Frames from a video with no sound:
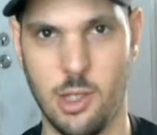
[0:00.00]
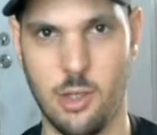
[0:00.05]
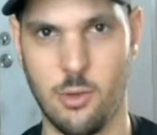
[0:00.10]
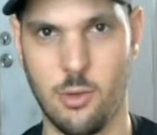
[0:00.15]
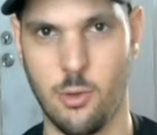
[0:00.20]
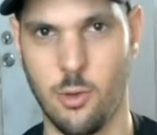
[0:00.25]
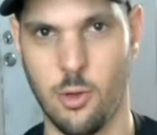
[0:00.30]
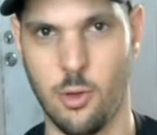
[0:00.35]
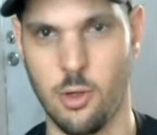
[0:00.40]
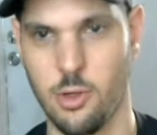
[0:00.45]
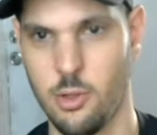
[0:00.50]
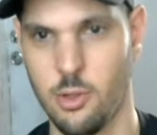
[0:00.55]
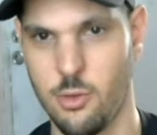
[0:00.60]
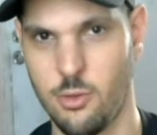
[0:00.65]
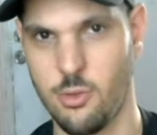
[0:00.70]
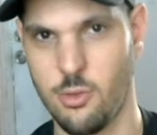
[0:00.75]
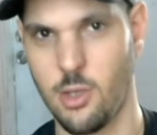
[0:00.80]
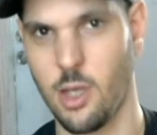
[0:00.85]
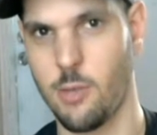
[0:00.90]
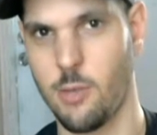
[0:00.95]
or
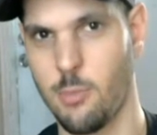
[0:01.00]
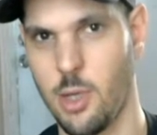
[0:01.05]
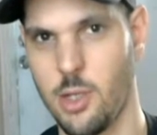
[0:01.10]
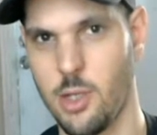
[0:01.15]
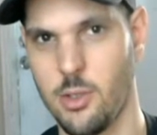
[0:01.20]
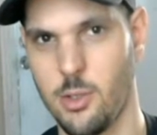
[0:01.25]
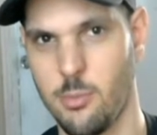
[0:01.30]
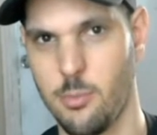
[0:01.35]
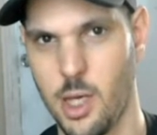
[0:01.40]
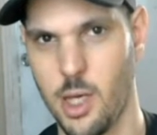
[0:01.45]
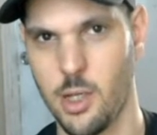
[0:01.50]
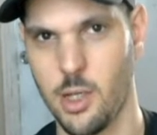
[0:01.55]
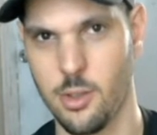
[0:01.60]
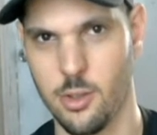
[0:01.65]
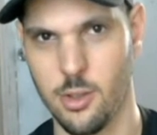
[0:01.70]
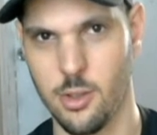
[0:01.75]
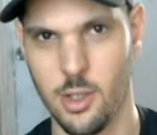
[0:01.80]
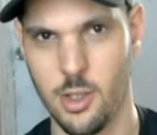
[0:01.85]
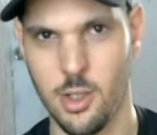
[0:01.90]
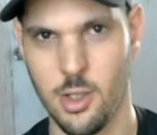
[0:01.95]
segmented manner.
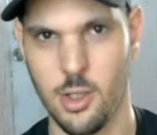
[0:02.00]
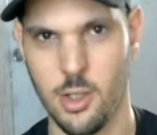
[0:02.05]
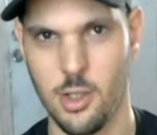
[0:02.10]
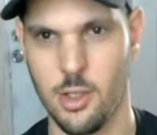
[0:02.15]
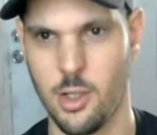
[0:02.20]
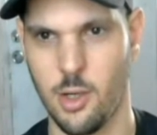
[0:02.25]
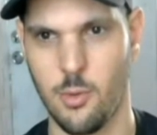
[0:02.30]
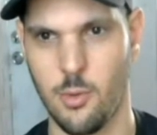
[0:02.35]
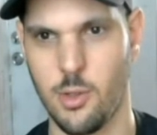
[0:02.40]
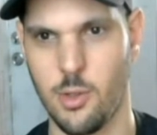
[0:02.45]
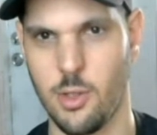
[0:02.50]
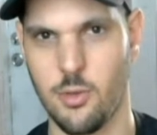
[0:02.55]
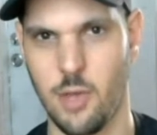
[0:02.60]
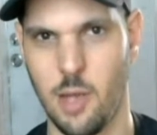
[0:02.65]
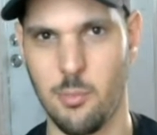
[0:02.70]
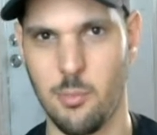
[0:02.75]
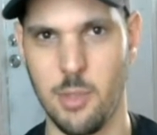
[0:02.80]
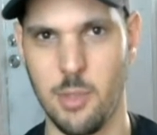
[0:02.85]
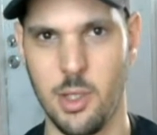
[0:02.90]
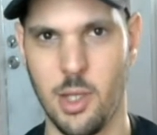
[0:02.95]
Now, what does that
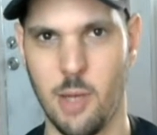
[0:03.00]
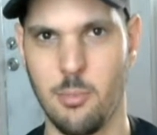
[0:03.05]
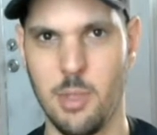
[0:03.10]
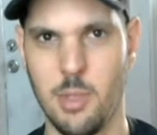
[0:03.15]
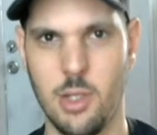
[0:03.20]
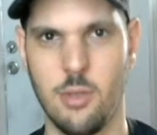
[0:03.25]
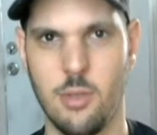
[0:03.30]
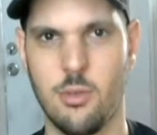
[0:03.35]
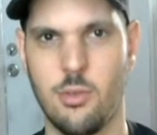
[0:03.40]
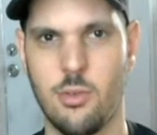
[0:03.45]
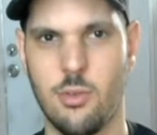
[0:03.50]
mean? That means